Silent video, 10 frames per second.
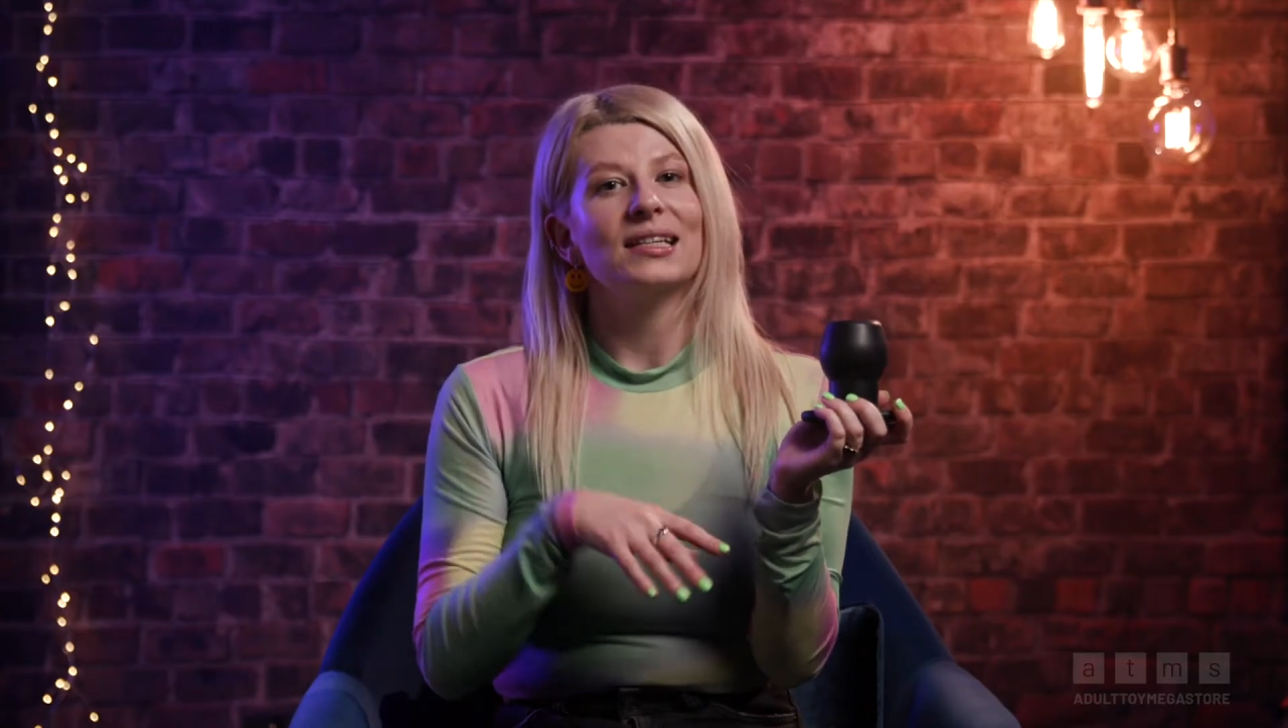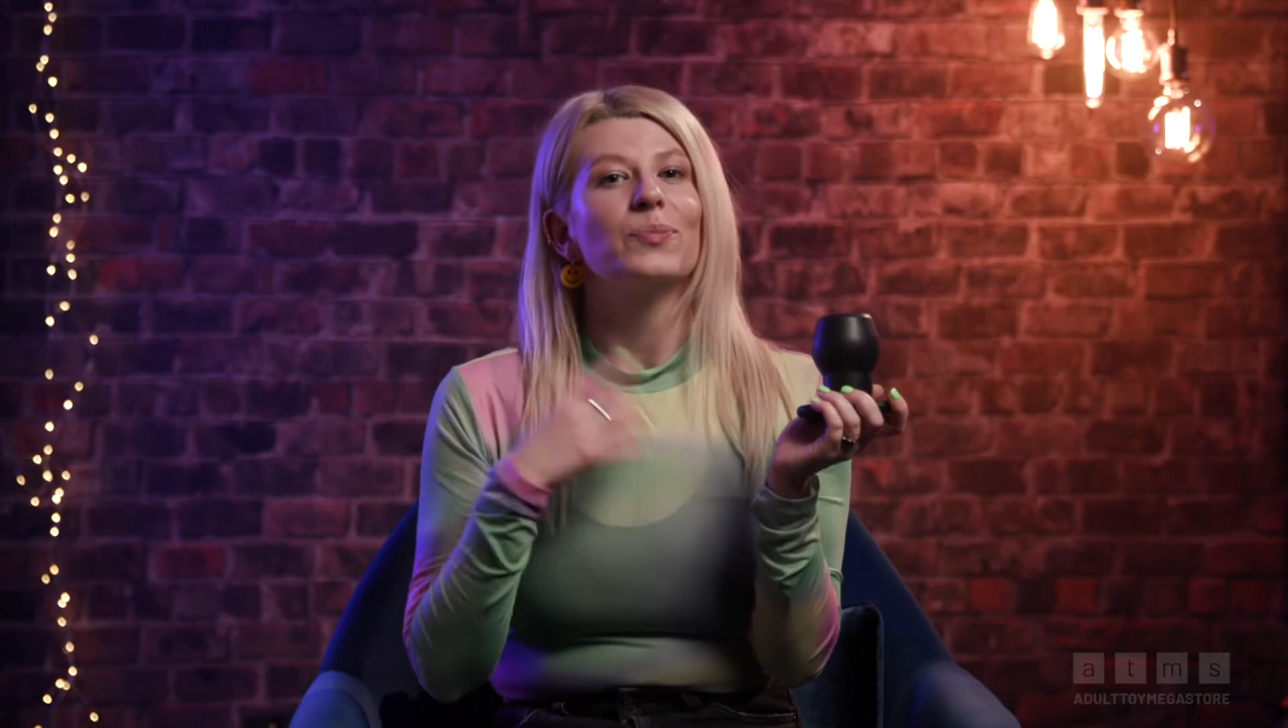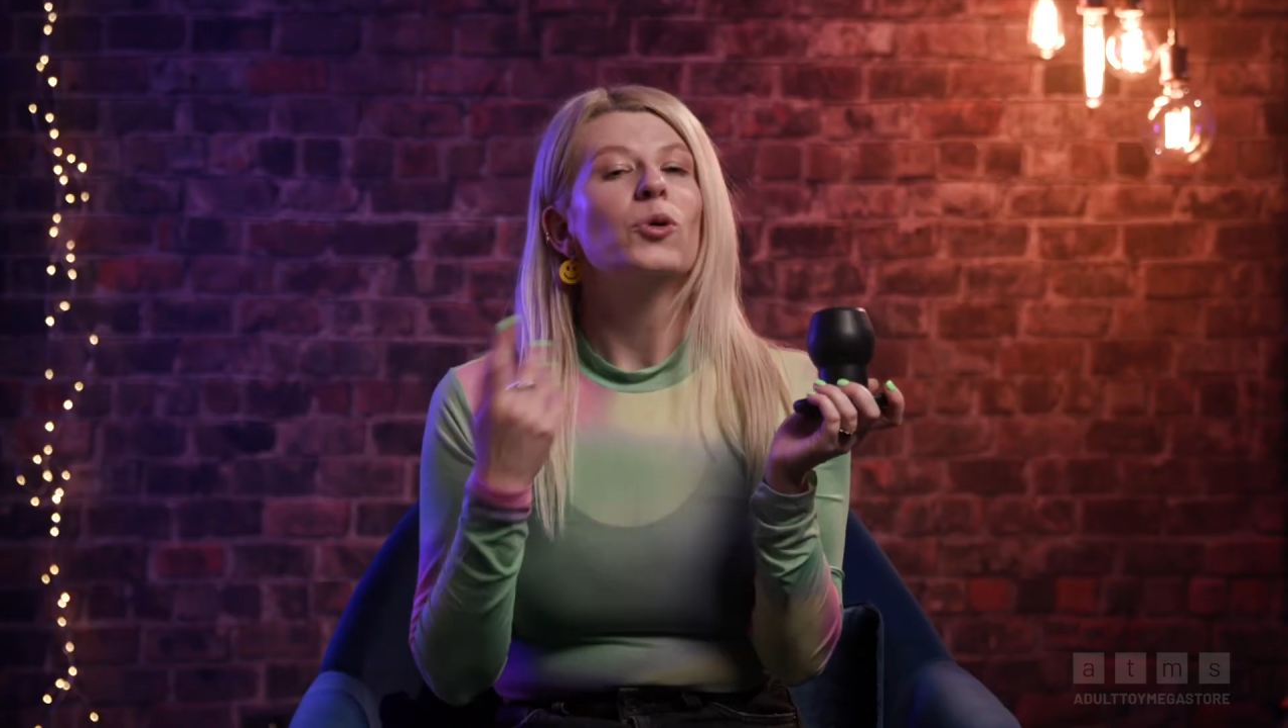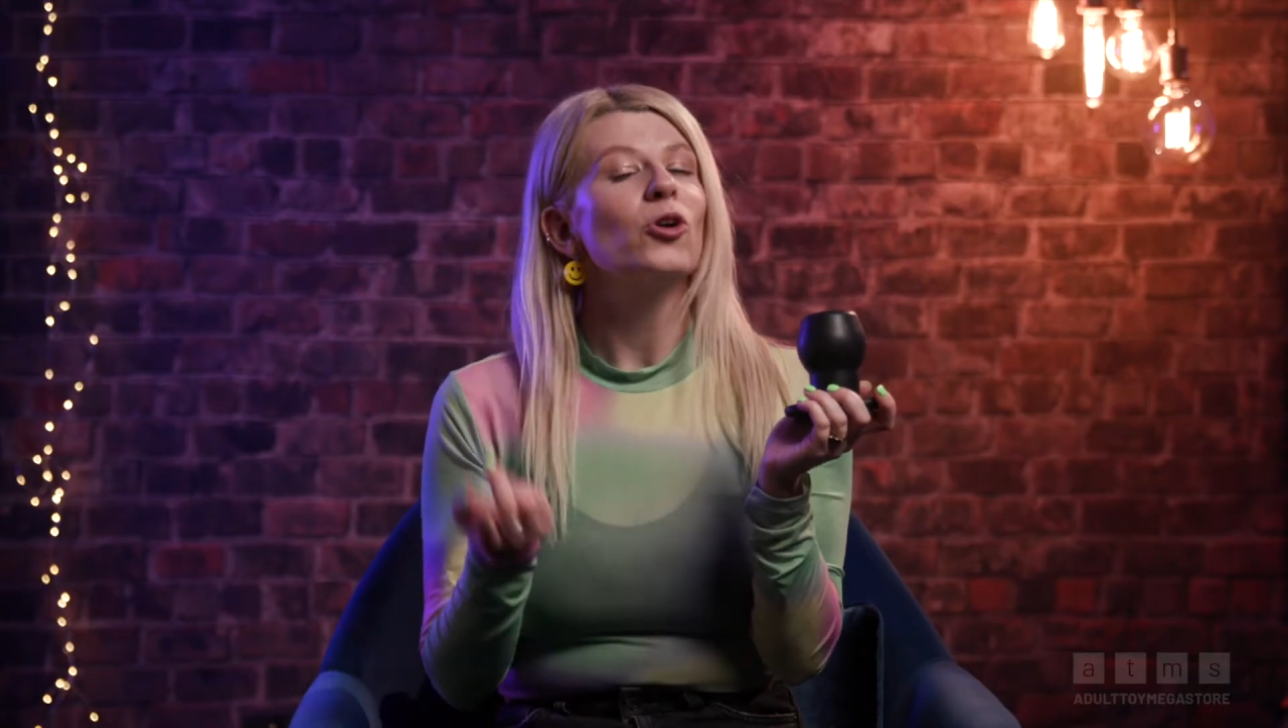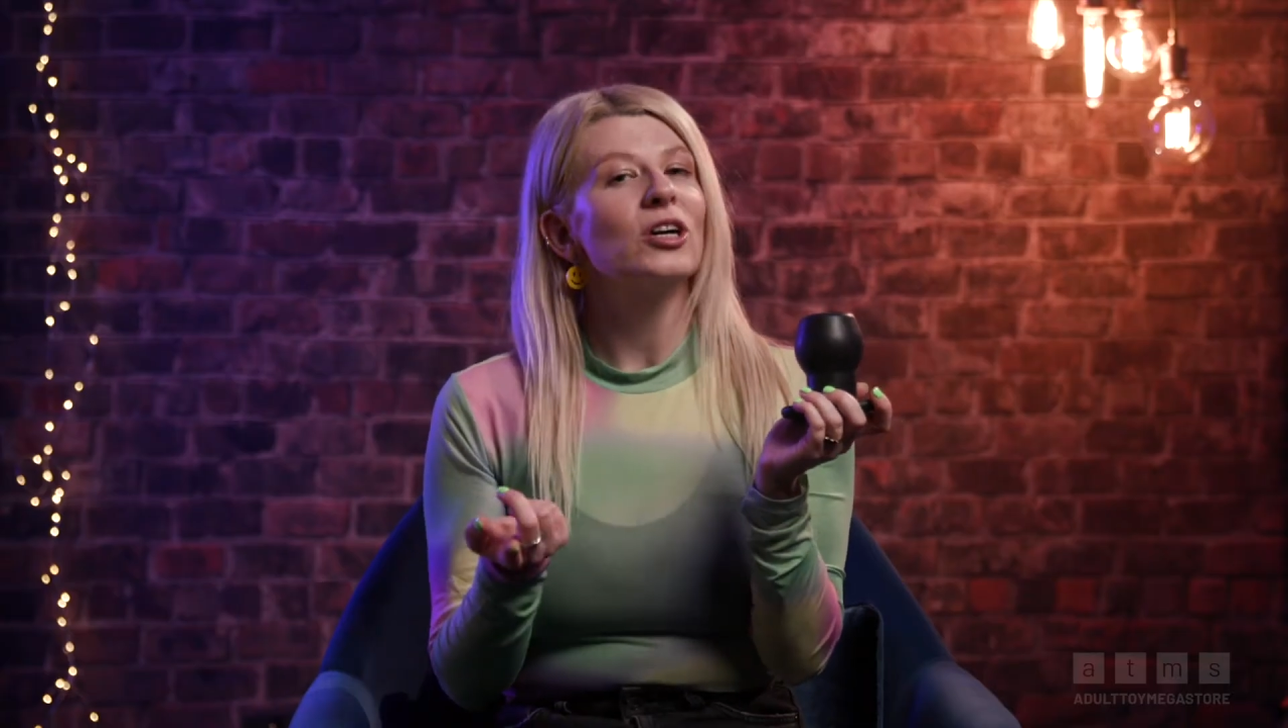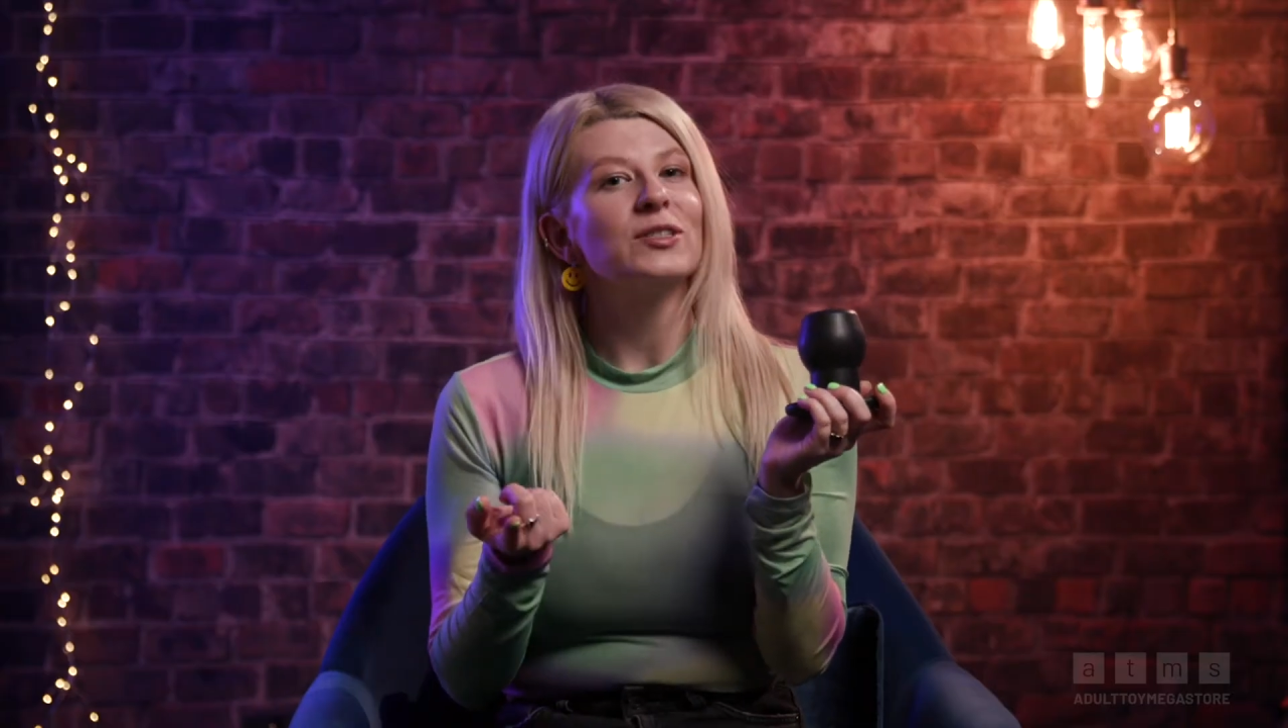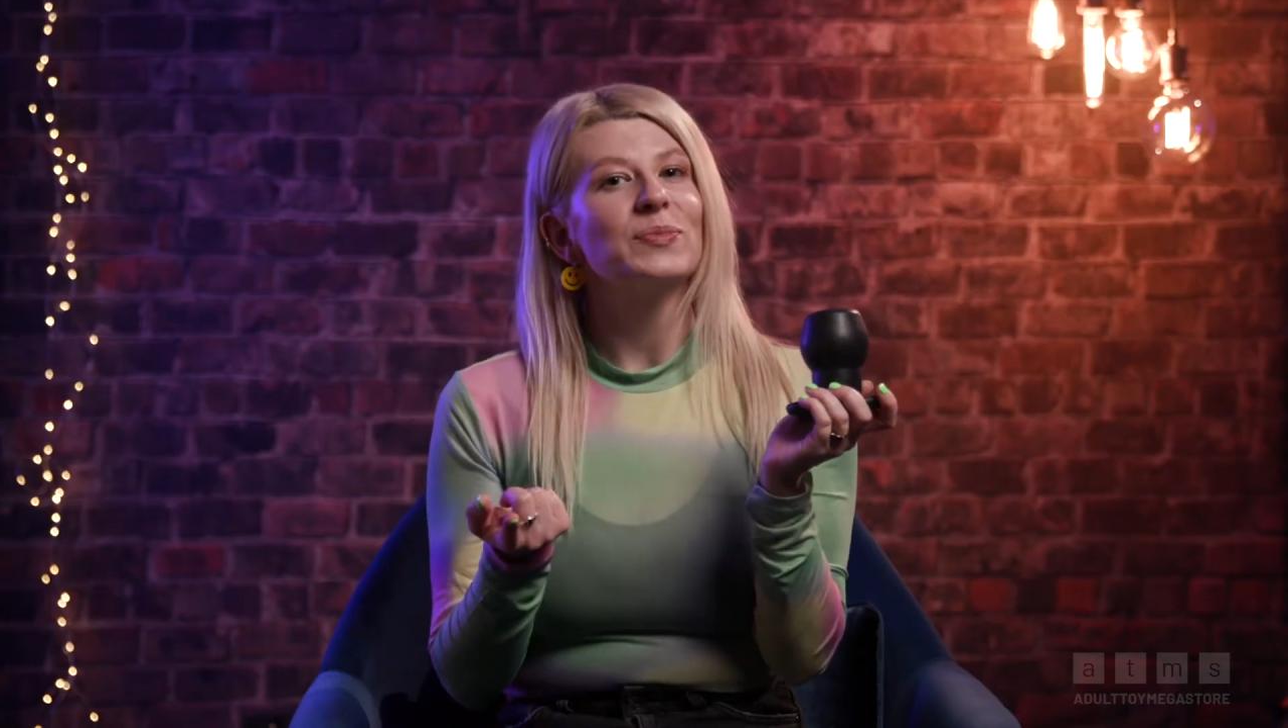a porous